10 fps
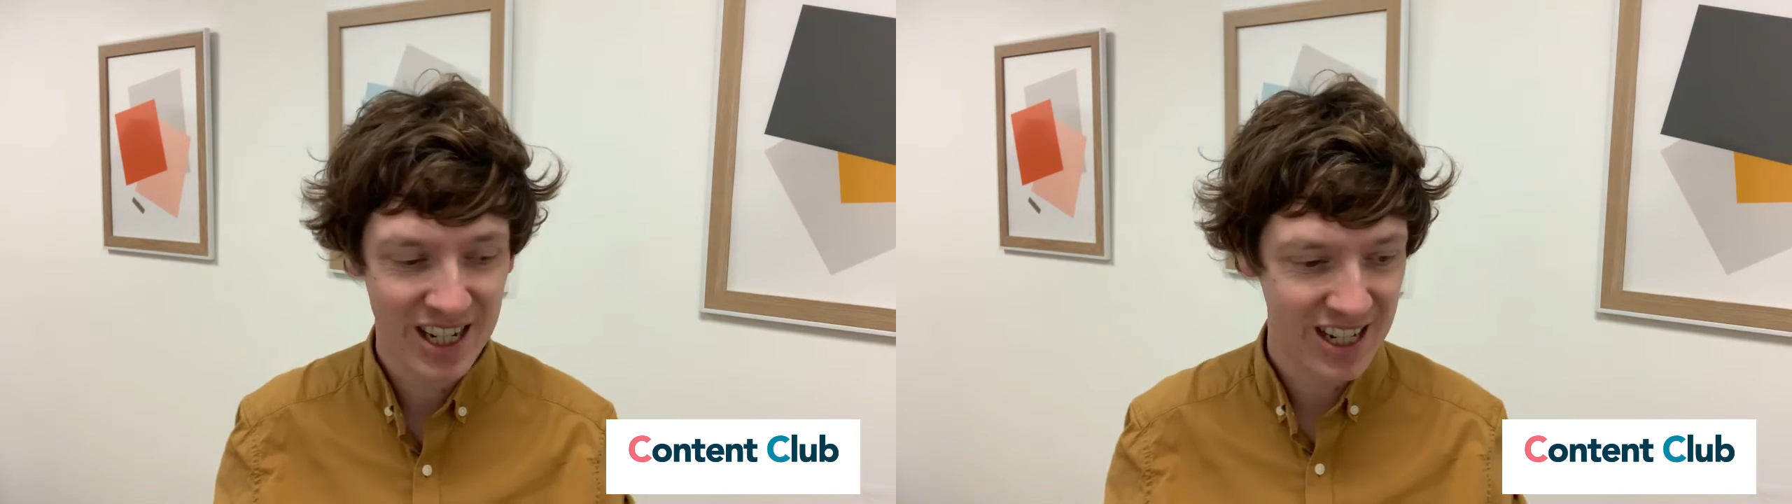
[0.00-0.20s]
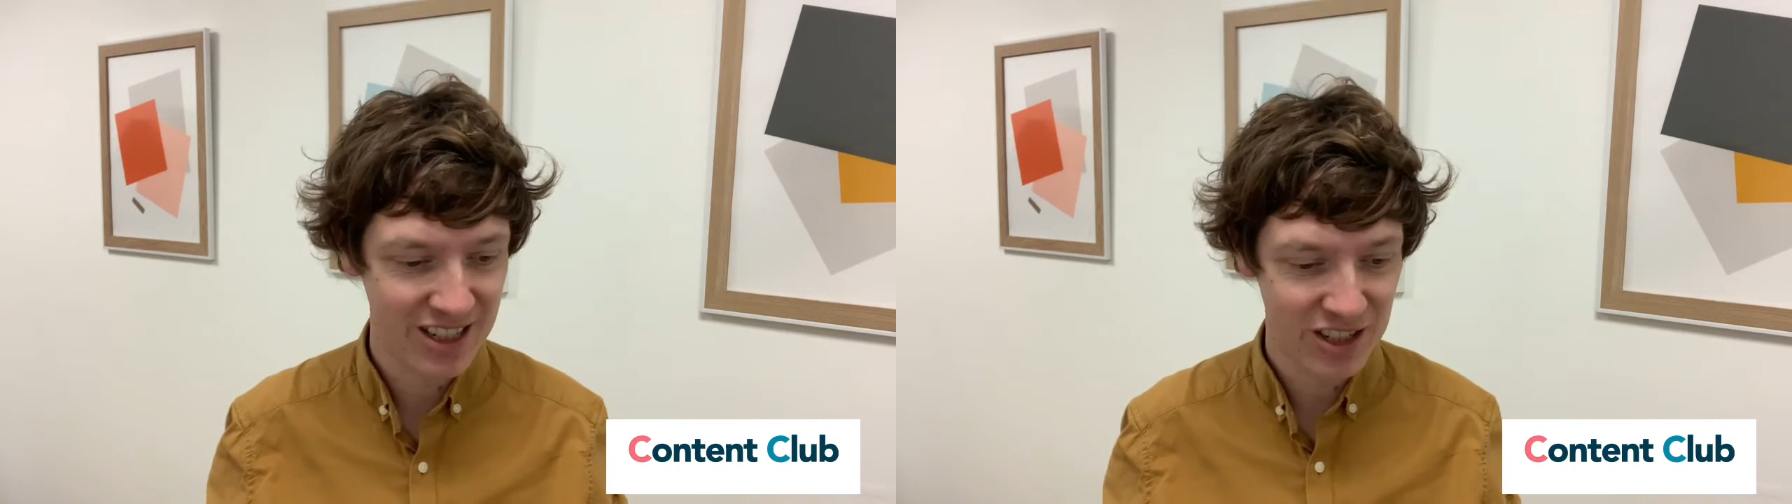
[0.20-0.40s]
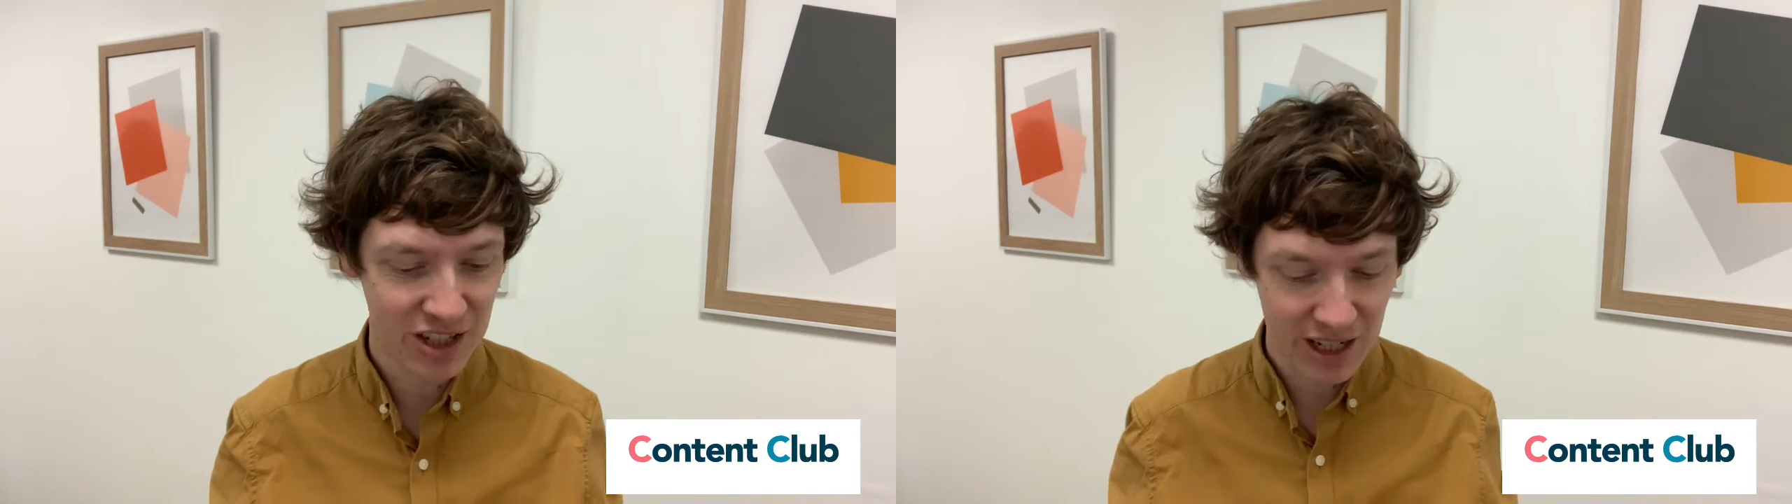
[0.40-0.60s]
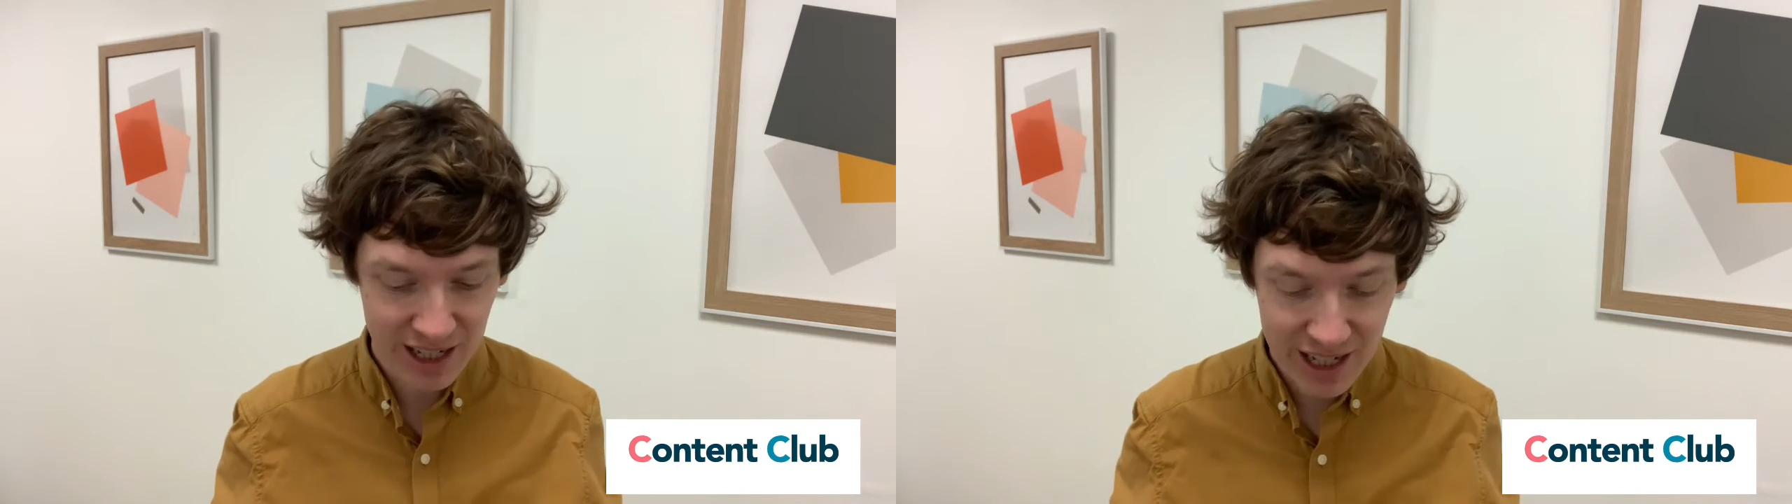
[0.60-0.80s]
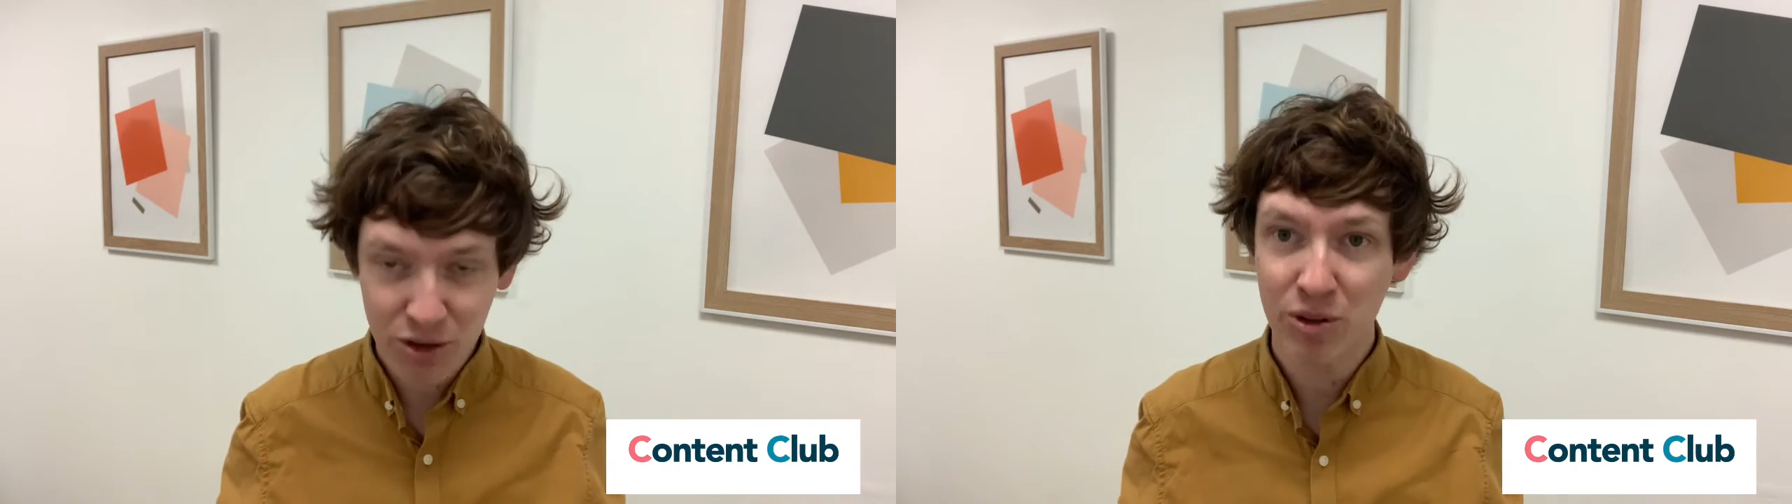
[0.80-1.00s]
is to
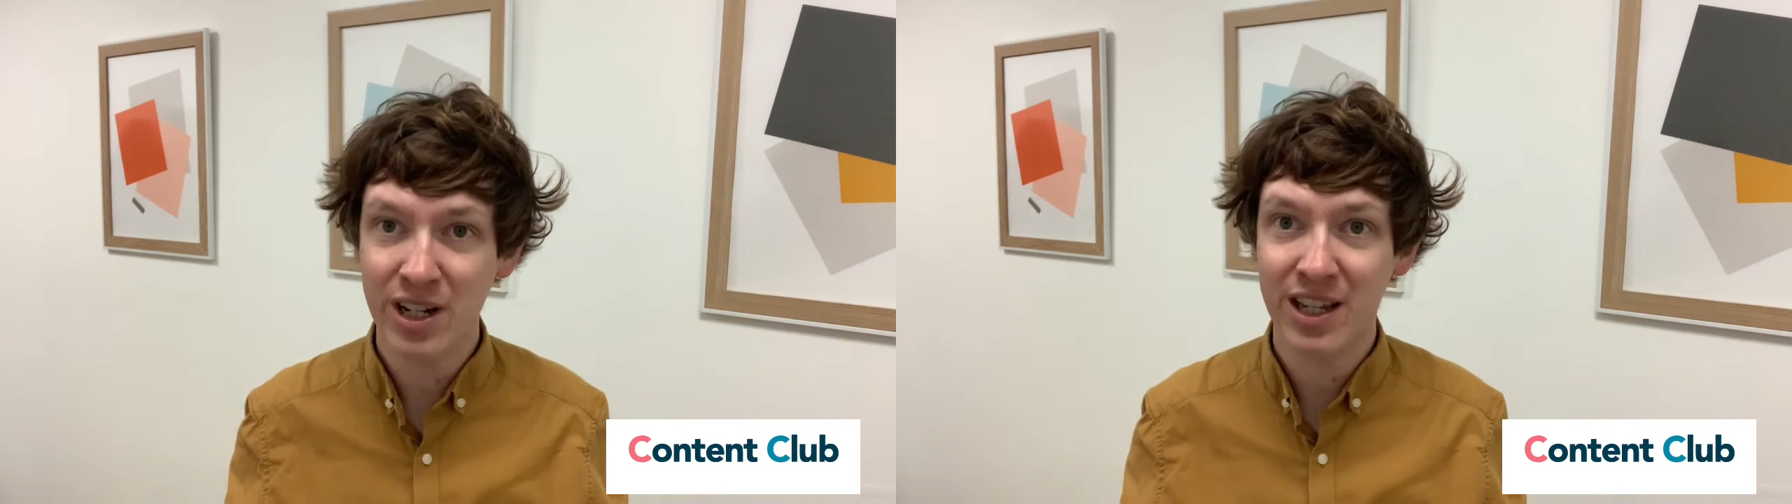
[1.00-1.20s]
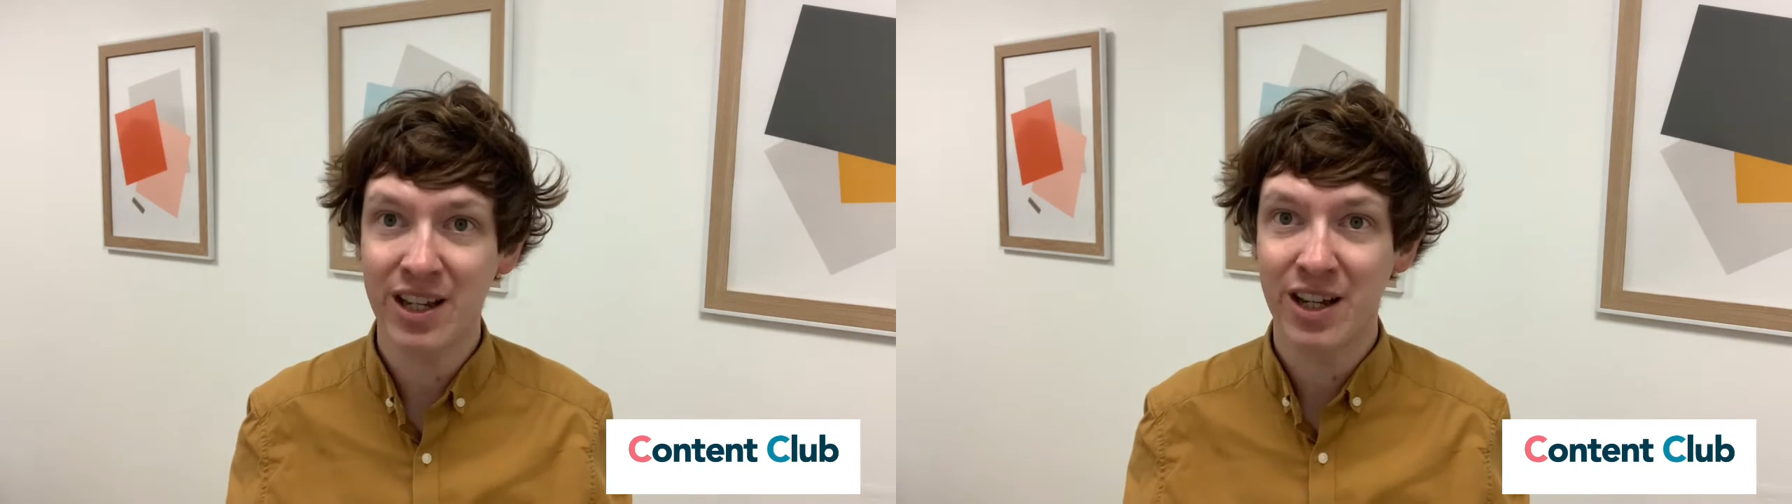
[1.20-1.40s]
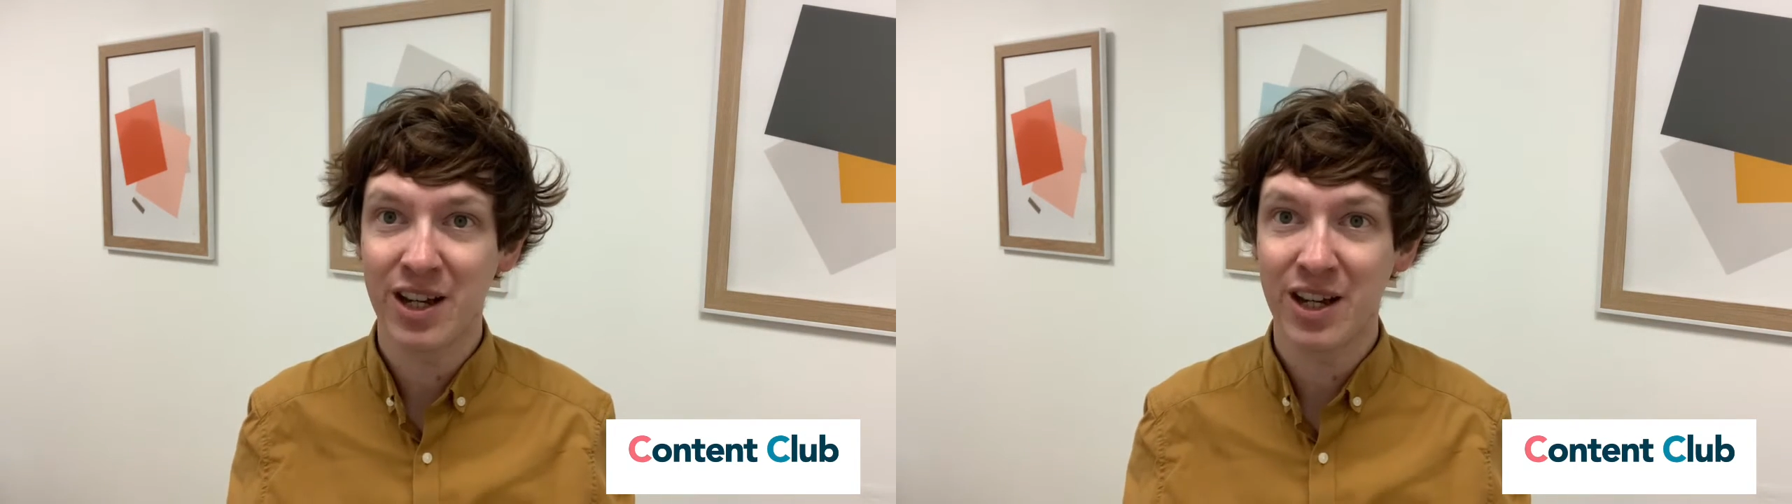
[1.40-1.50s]
literally